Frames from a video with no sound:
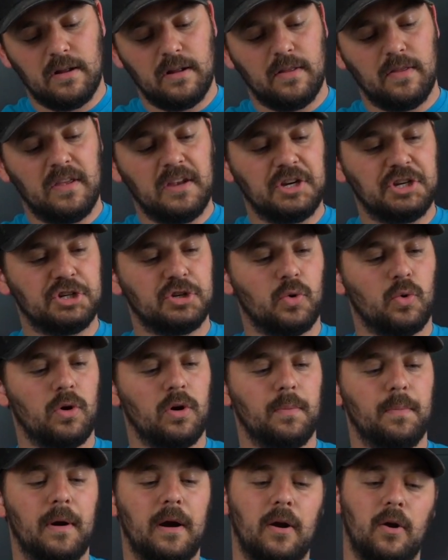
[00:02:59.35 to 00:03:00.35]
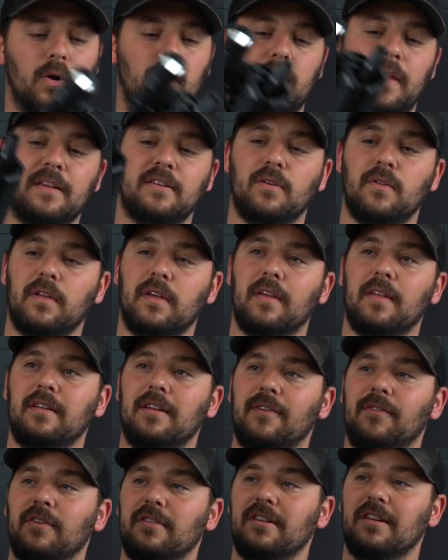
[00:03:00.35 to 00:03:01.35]
the shorter barrel, and that's the only thing the
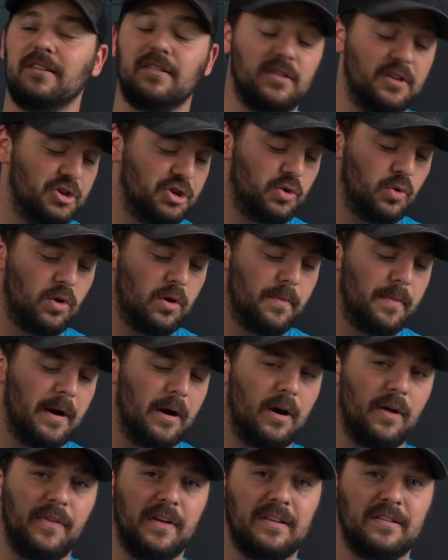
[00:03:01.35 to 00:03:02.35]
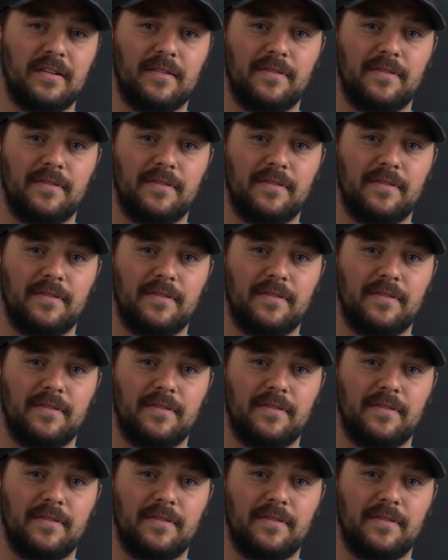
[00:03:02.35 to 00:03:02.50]
difference is the shorter barrel. I think it's a